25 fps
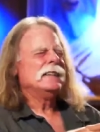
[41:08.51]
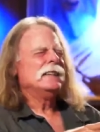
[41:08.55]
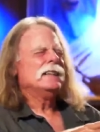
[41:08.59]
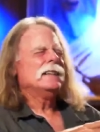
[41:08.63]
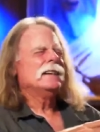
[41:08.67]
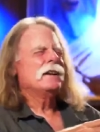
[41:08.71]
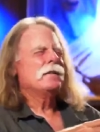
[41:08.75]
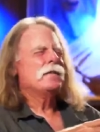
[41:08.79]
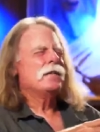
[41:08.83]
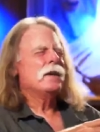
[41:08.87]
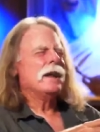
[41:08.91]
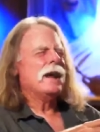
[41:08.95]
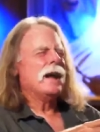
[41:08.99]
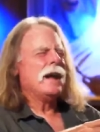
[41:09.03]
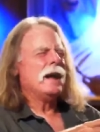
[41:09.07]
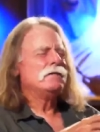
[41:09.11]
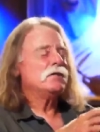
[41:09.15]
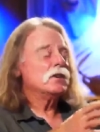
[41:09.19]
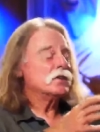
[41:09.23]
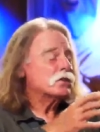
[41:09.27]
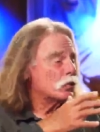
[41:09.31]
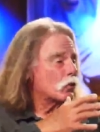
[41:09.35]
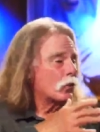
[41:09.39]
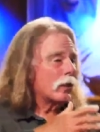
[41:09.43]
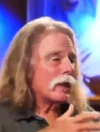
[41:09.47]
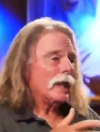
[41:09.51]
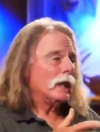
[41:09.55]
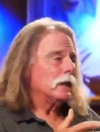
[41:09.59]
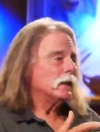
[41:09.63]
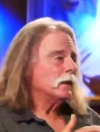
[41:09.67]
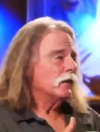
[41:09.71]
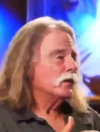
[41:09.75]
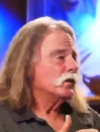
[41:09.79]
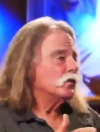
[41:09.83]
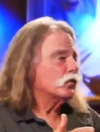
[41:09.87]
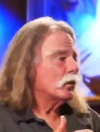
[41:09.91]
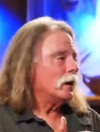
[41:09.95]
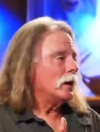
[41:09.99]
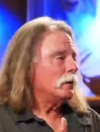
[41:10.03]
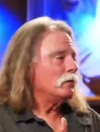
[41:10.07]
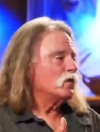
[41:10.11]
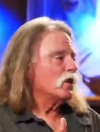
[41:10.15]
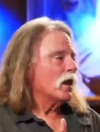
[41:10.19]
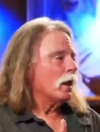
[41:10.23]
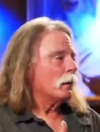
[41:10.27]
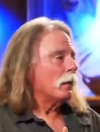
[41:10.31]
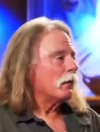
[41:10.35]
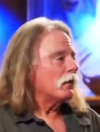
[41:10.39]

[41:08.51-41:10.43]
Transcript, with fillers: And I thought, I just landed this dream job.